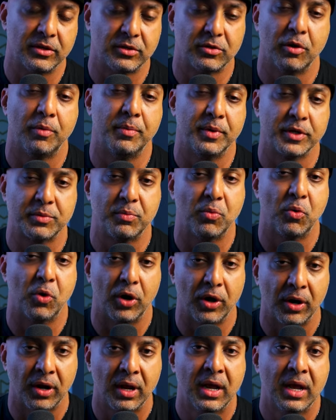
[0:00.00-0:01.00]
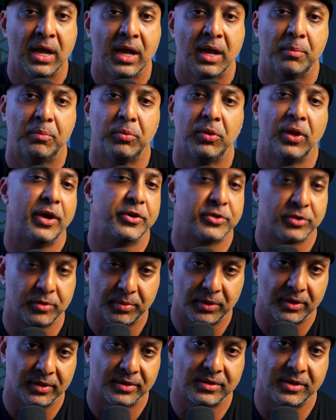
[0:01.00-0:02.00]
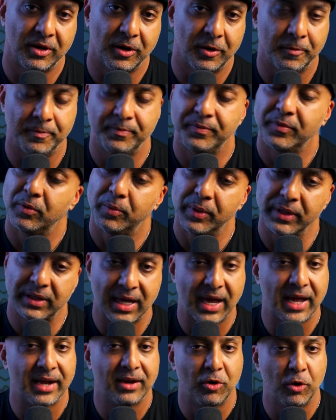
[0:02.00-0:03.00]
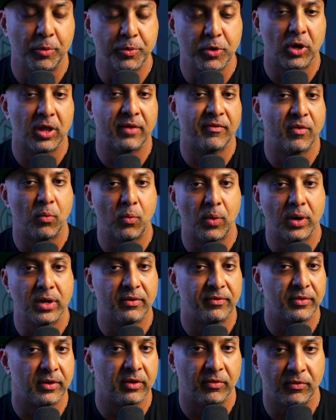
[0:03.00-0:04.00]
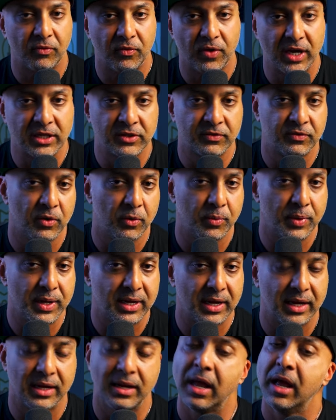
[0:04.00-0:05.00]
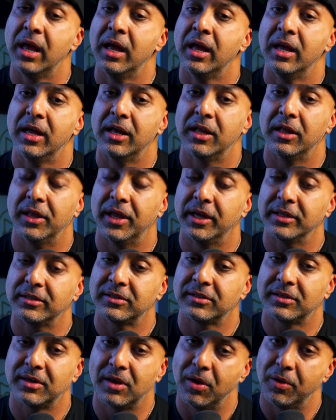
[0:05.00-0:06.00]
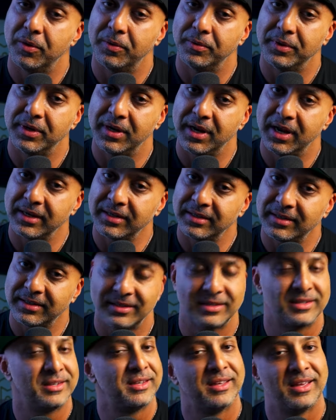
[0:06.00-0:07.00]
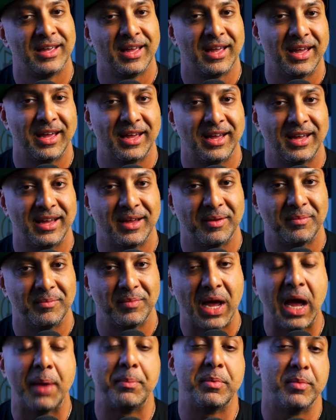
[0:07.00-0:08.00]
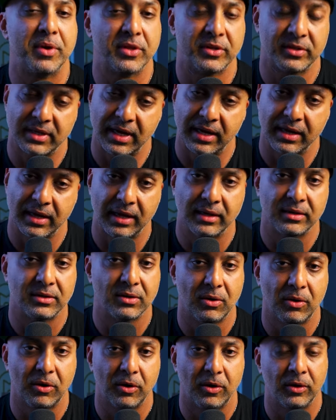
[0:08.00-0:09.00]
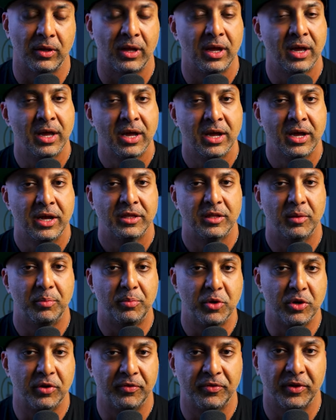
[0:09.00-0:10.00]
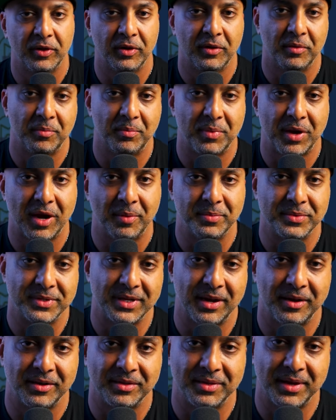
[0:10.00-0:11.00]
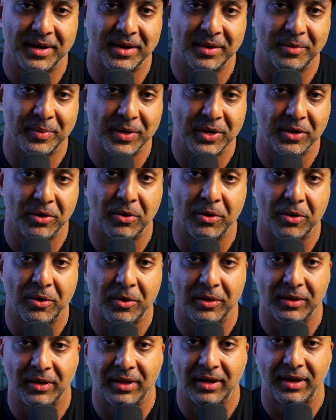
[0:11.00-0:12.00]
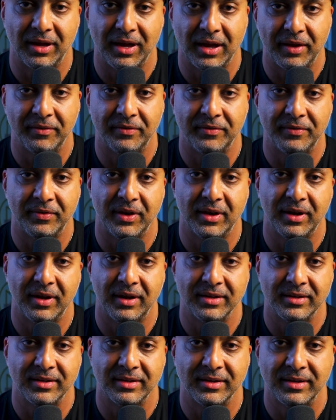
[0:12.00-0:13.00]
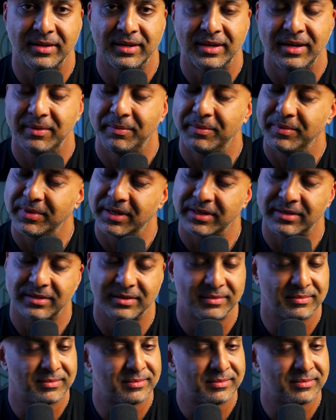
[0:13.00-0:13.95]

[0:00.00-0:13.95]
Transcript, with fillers: so much more pleasurable. So with that, hope you all have a wonderful, restful weekend. Let's go Knicks. Um, happy Mother's Day again to all the beautiful moms out there. We all uh, have uh, just